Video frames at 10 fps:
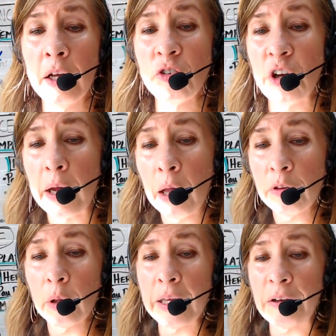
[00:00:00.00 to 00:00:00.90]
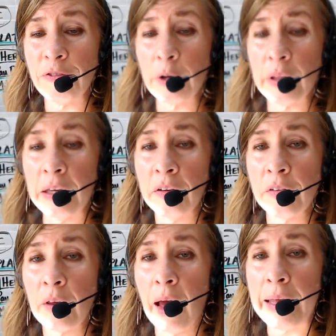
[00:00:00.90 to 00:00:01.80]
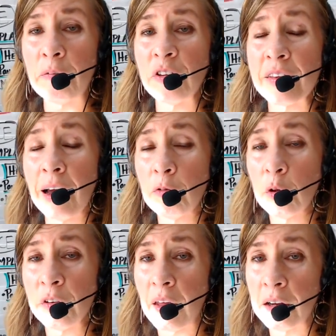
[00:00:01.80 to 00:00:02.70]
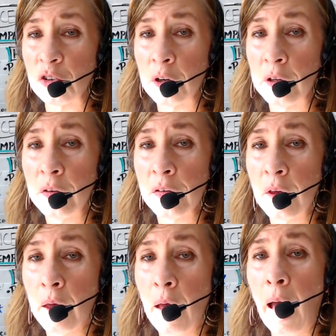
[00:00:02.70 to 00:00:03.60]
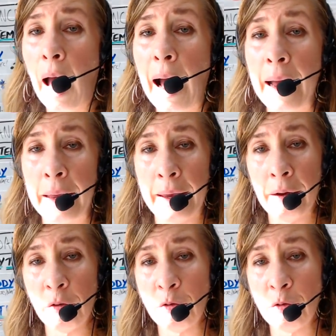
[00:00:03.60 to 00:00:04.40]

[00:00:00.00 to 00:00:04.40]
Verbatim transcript: Check out the link for this. I have several sessions. I have